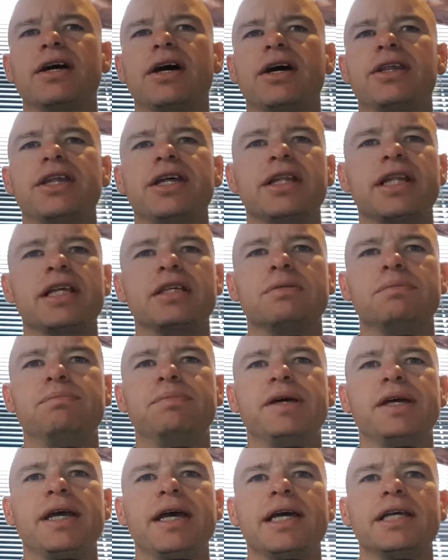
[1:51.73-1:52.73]
think that's
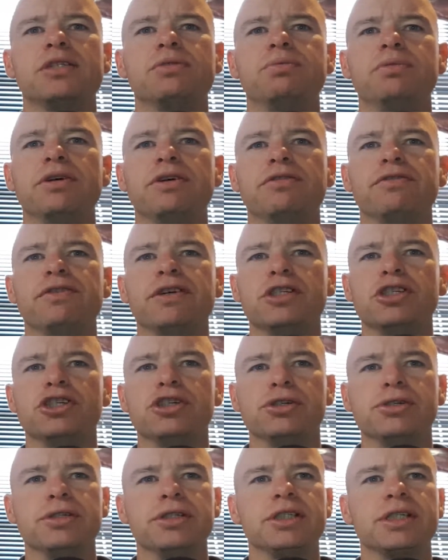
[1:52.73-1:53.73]
BS with
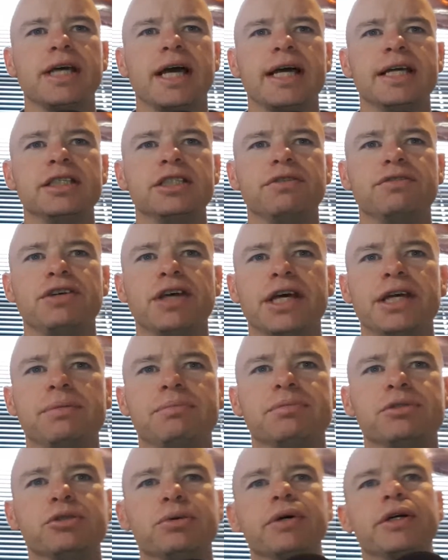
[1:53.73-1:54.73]
endurance gains if you
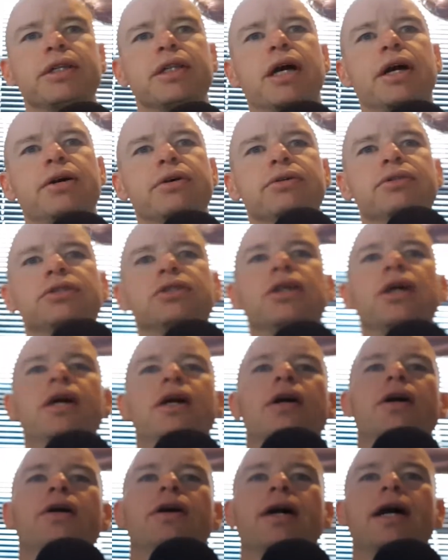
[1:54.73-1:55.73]
eat between those.
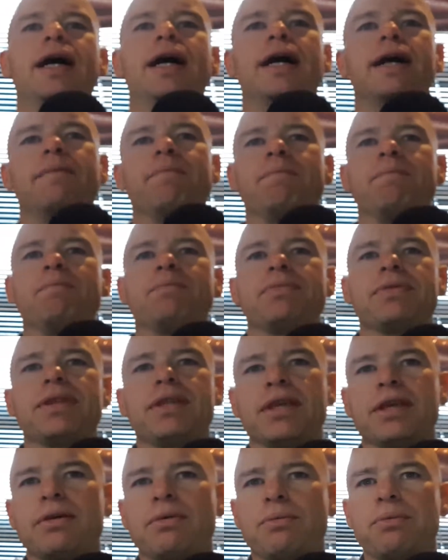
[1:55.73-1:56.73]

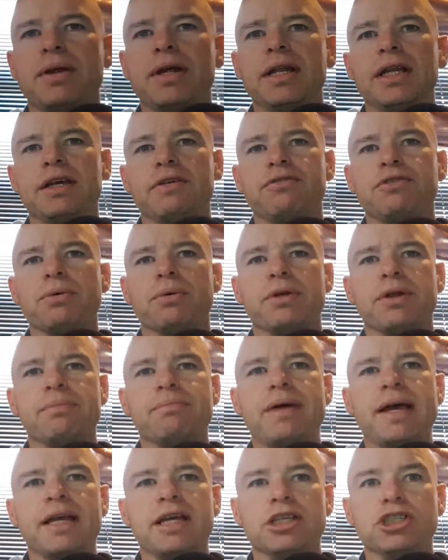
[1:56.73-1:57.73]
Really, if you want to
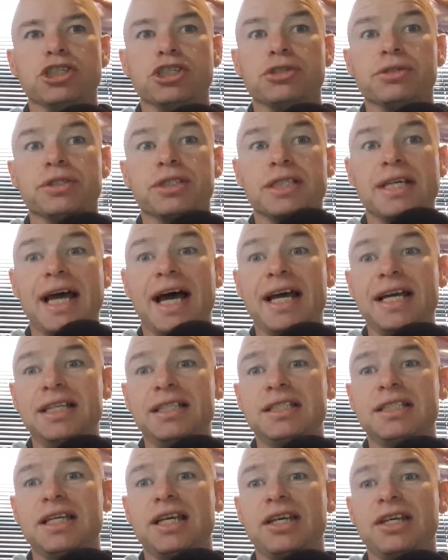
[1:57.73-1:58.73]
make endurance
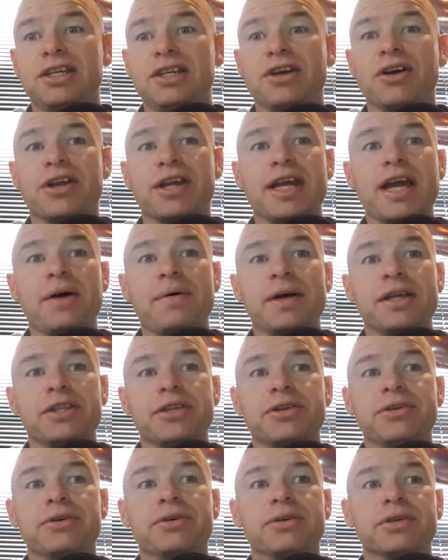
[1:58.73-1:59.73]
gains, you got to go out
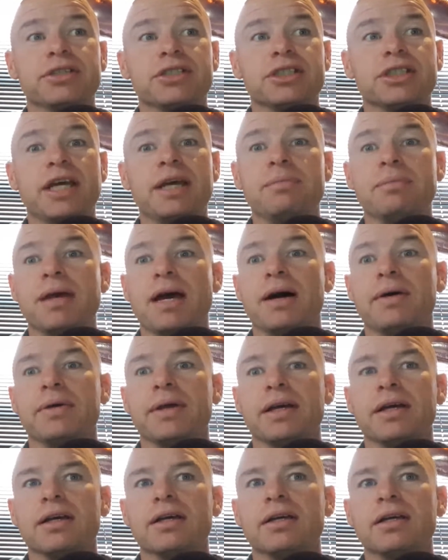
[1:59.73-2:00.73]
the door and just keep
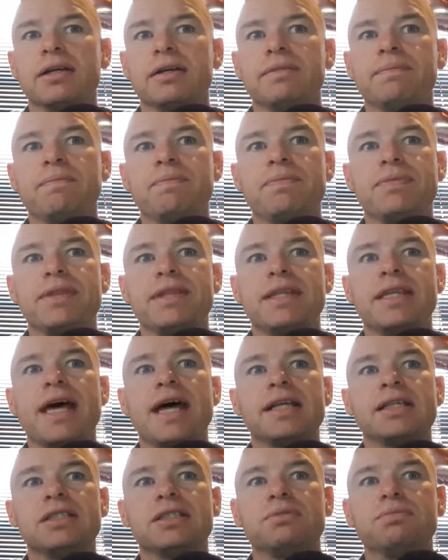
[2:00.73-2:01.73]
going.
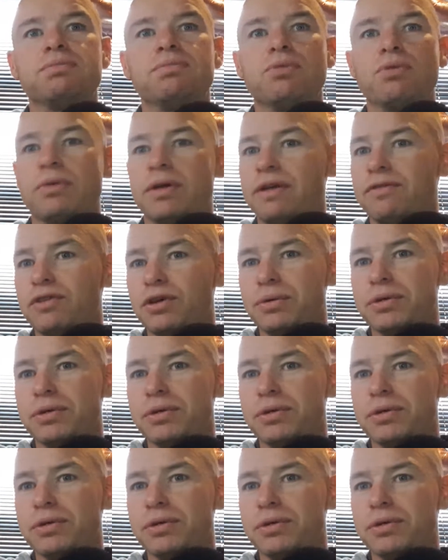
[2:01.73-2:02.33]
That will give you